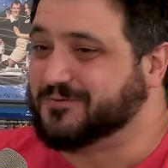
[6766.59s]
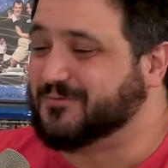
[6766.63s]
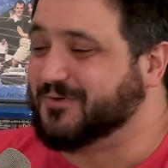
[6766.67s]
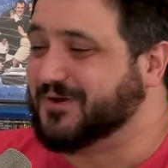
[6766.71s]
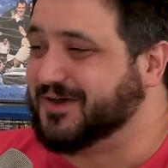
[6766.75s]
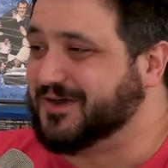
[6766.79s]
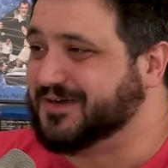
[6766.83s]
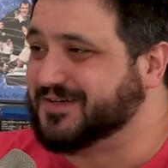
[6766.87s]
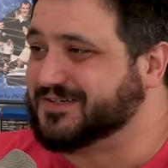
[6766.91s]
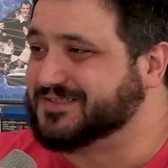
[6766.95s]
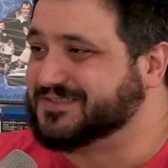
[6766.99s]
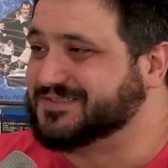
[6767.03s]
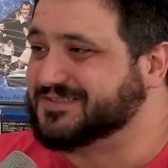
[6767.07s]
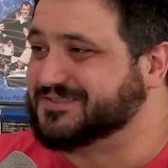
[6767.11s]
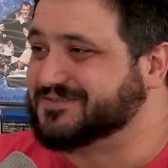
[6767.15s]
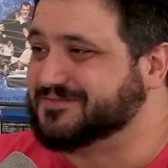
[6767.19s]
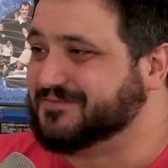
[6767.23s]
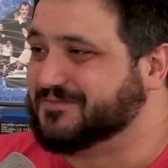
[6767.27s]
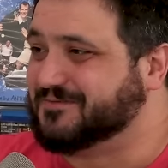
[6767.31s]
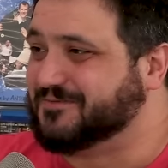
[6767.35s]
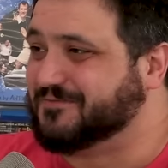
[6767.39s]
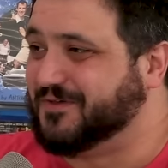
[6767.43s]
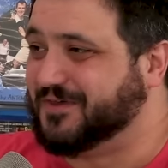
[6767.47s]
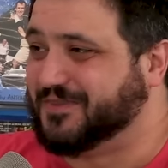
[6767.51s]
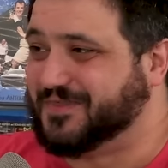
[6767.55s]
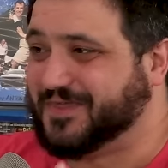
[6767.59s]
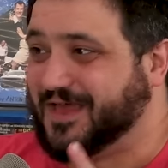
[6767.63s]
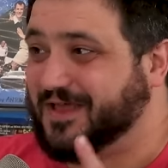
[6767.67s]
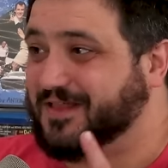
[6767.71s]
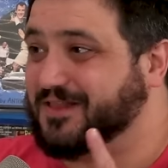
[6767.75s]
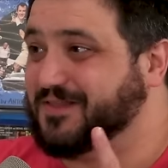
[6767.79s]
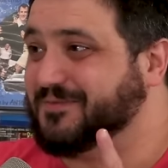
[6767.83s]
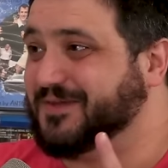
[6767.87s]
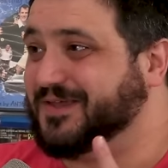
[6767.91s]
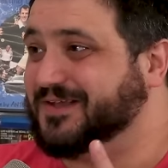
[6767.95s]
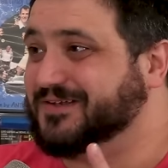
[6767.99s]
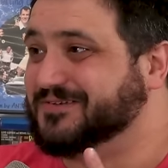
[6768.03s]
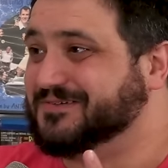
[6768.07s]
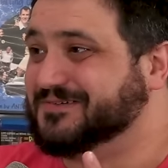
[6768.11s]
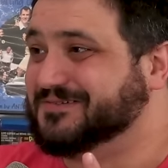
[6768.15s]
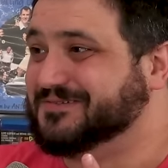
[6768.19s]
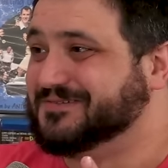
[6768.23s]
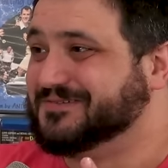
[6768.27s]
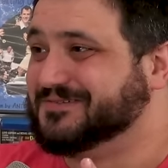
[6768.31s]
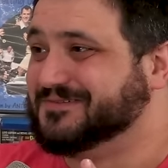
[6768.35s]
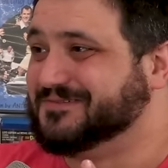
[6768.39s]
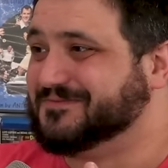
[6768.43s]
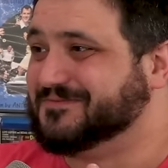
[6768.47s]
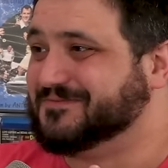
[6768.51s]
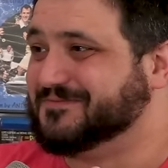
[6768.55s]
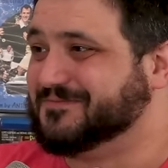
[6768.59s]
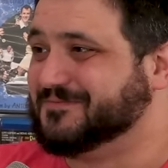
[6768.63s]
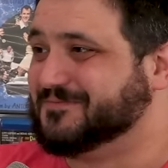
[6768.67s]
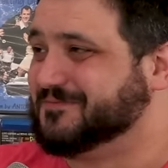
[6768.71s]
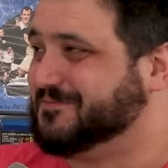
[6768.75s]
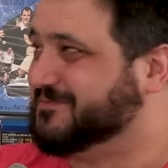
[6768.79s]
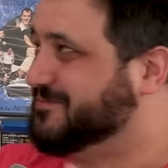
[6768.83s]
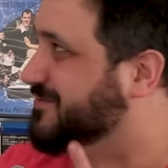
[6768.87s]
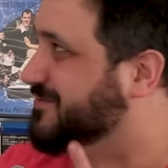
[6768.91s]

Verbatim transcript: it works. Yeah. Fifth Element. Yeah.